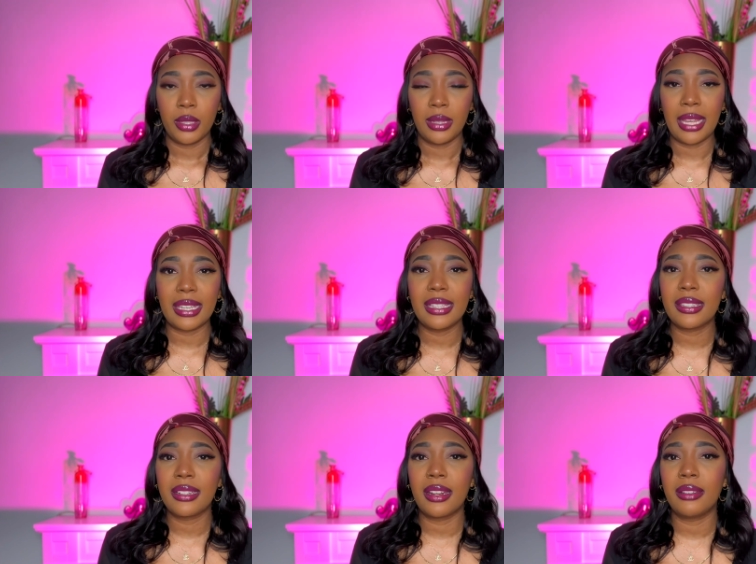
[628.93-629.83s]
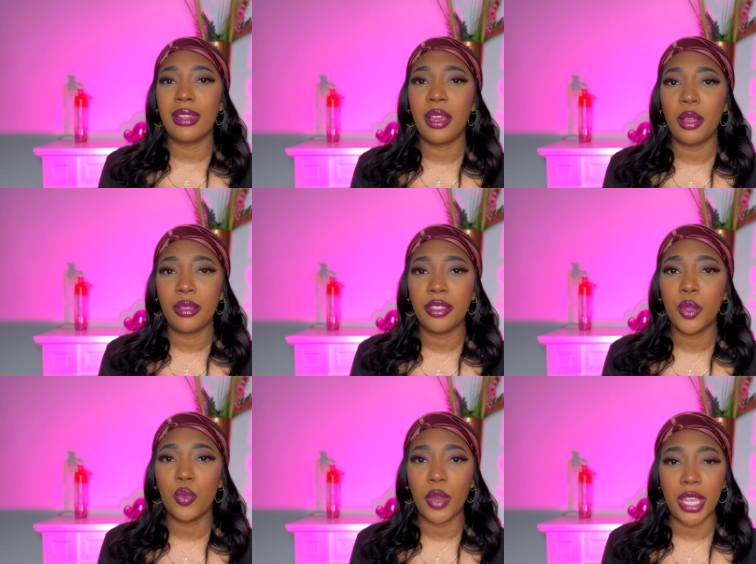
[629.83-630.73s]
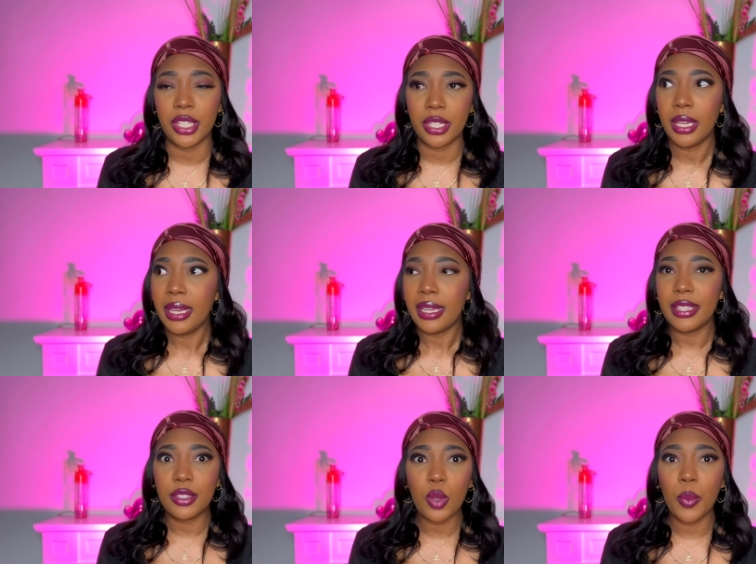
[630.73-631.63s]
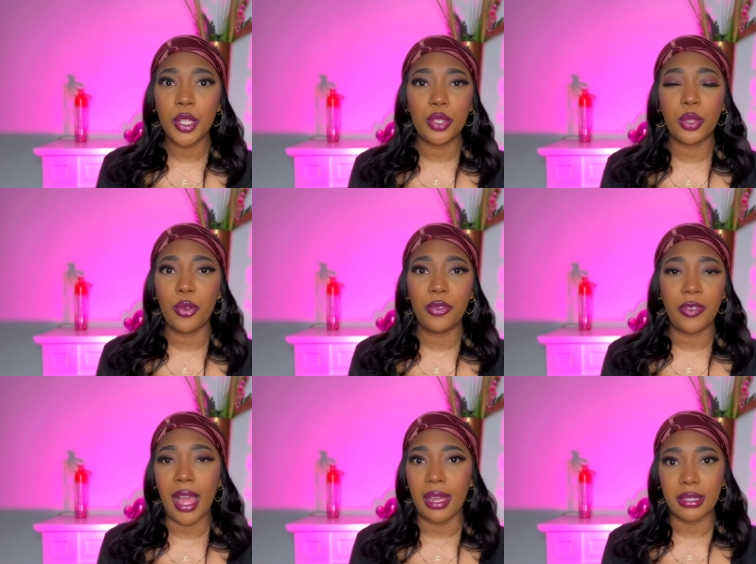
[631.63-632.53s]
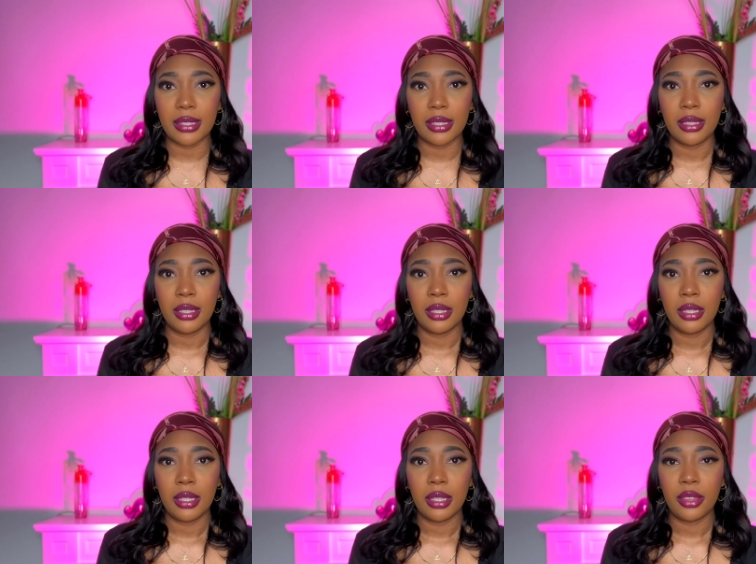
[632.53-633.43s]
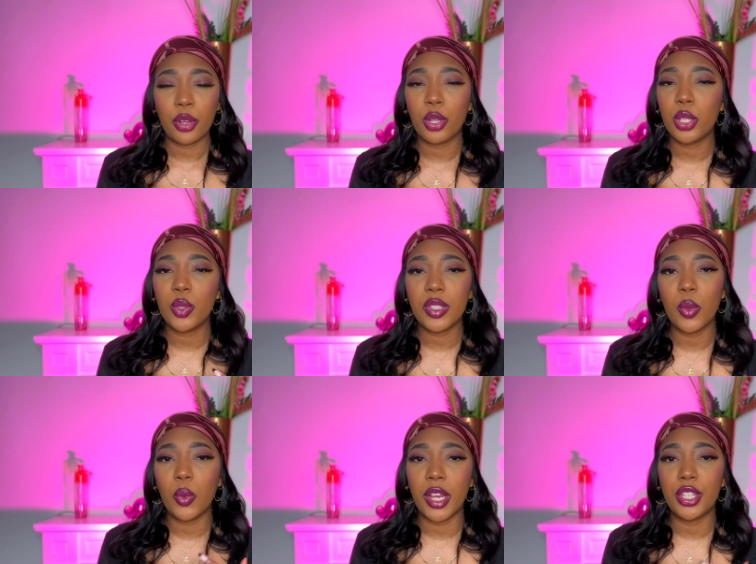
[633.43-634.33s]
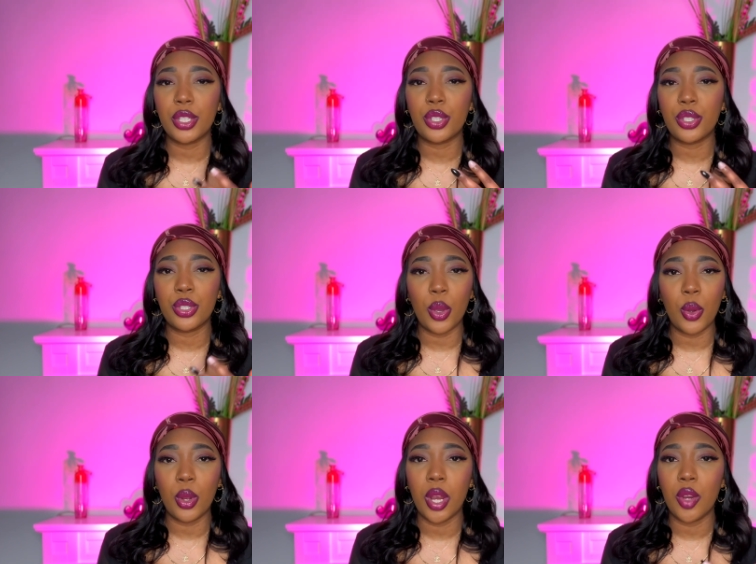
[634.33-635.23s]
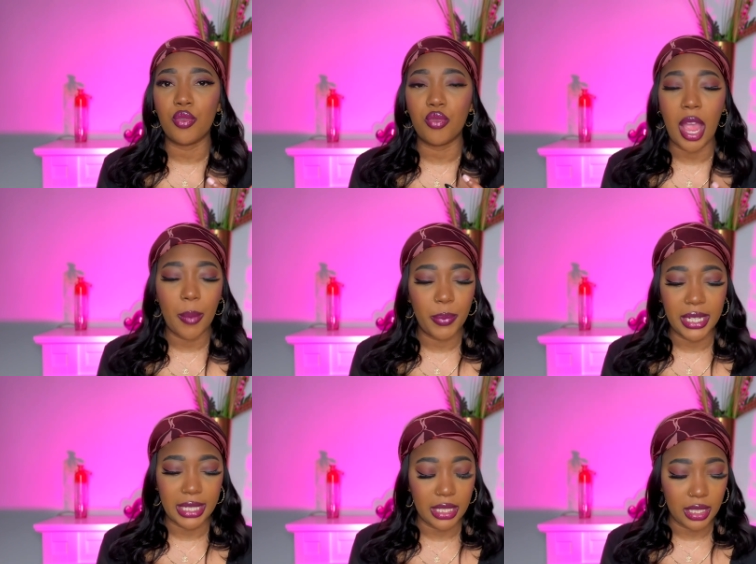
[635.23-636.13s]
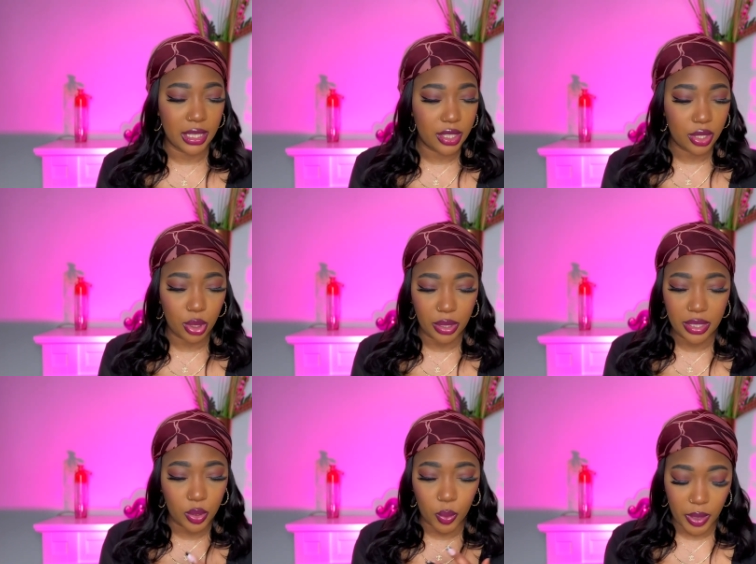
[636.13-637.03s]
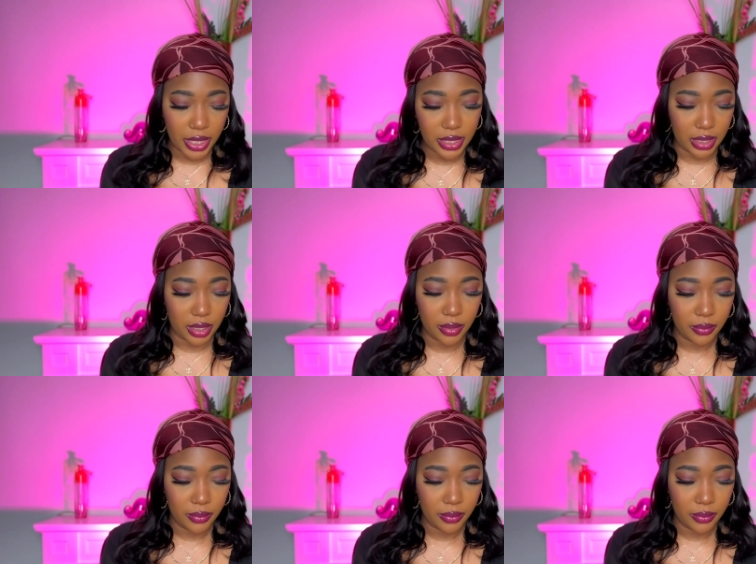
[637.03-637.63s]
Like it's an unhealthy rate. It's going so fast. They're losing weight so rapidly. It's it's crazy.